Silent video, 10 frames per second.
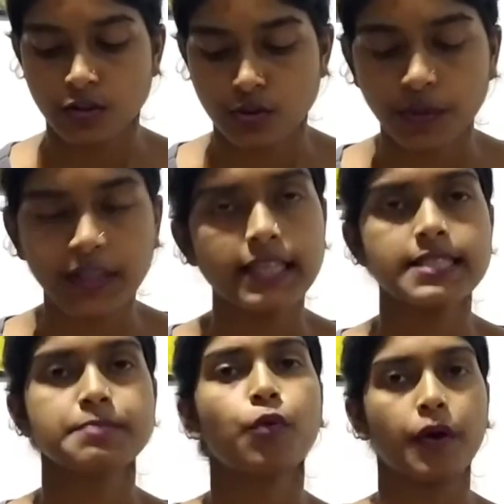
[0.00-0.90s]
So in
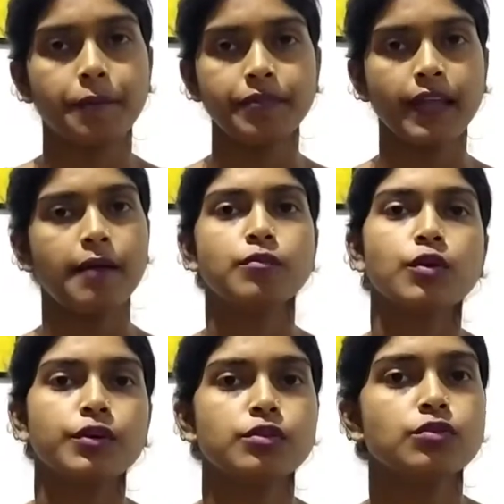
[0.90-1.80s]
this poem I am
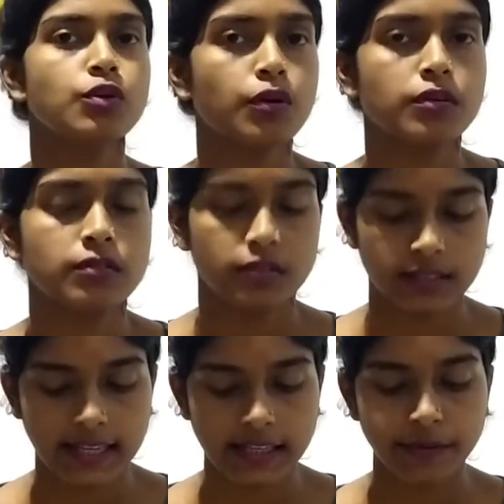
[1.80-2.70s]
going to
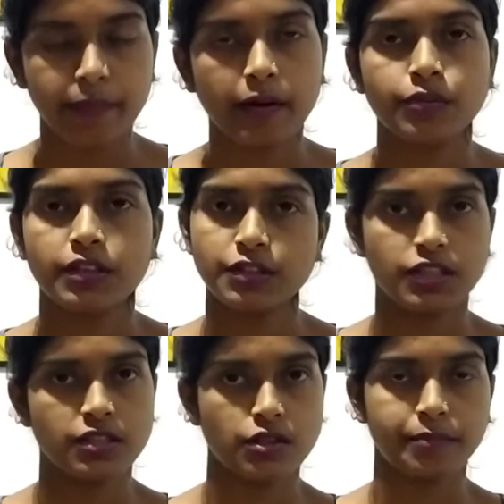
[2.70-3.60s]
tell you about the
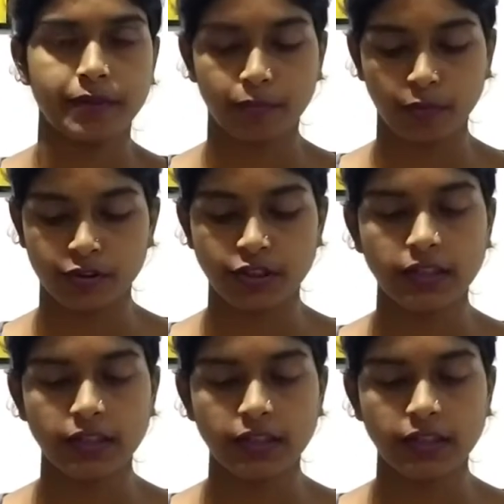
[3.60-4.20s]
gist of the poetry.